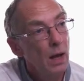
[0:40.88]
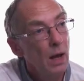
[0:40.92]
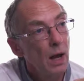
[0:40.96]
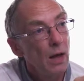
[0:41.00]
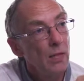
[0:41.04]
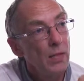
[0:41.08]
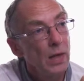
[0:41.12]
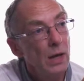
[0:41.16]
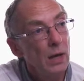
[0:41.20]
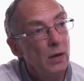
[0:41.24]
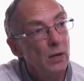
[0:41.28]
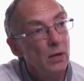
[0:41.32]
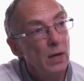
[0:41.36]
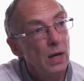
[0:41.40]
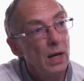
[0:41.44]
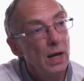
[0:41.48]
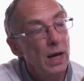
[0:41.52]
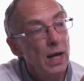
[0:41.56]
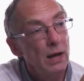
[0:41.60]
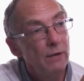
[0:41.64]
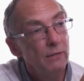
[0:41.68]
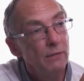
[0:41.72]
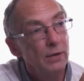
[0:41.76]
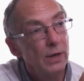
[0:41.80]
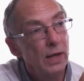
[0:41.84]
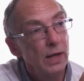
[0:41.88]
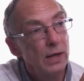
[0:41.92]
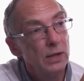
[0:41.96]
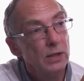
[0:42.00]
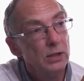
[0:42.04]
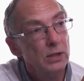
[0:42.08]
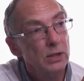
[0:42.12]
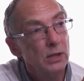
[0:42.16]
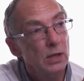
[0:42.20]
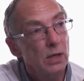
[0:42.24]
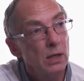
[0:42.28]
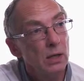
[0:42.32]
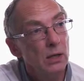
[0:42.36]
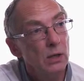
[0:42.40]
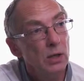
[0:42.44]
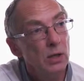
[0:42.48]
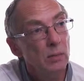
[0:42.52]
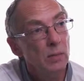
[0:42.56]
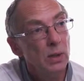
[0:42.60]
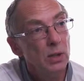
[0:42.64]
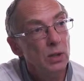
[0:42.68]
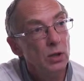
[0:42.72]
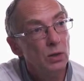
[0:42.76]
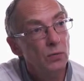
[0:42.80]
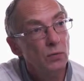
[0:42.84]
and then on the left hand side of the
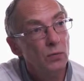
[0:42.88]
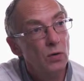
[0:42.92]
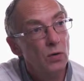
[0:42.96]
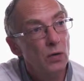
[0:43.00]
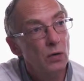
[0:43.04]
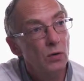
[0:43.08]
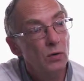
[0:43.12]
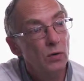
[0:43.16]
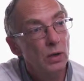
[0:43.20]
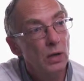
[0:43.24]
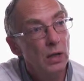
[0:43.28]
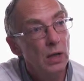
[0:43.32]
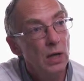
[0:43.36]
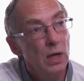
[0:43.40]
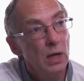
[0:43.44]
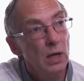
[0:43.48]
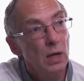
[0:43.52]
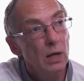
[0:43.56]
image you've got the